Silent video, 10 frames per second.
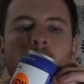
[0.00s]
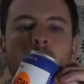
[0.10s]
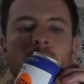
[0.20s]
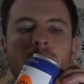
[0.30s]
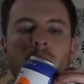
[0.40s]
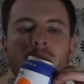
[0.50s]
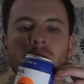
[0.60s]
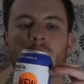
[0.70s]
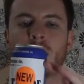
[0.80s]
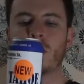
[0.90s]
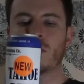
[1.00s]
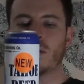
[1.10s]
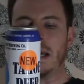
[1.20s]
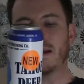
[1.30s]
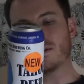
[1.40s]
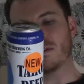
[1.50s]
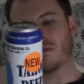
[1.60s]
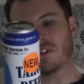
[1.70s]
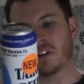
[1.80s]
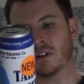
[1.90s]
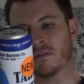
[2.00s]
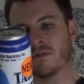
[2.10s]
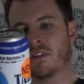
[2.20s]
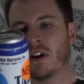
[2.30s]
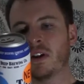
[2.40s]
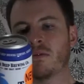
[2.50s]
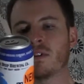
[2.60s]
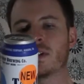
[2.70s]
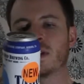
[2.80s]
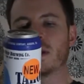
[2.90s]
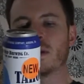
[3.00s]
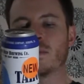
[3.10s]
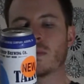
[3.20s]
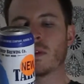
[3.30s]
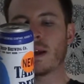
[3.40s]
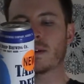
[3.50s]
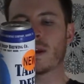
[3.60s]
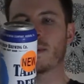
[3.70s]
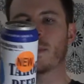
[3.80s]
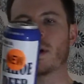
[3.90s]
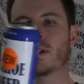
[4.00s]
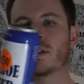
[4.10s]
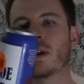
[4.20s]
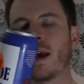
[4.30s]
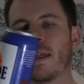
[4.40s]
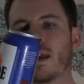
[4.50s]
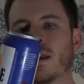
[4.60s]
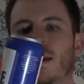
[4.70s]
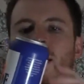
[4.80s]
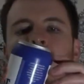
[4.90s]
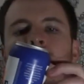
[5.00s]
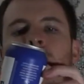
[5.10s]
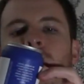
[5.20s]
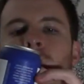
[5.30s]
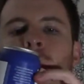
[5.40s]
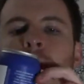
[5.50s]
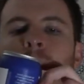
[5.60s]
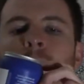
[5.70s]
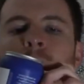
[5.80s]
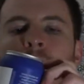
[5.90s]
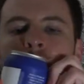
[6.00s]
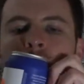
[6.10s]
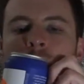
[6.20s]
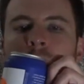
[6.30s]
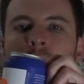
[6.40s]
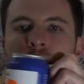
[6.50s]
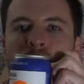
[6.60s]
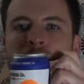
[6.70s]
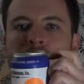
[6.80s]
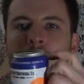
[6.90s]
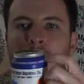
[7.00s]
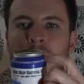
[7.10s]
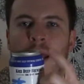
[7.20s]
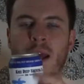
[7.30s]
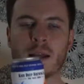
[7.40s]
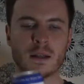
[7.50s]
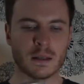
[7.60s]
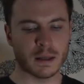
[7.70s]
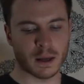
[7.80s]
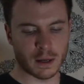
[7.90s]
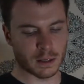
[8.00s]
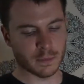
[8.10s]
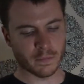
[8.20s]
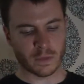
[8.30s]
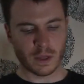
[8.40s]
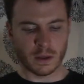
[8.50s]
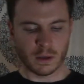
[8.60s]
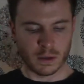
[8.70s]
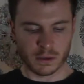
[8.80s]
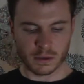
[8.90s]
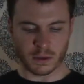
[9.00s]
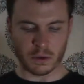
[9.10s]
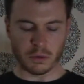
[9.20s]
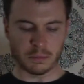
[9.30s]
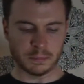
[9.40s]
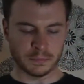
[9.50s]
putting out there now as of fairly recently, last couple of months, I think. Kind of shrink-wrapped can. So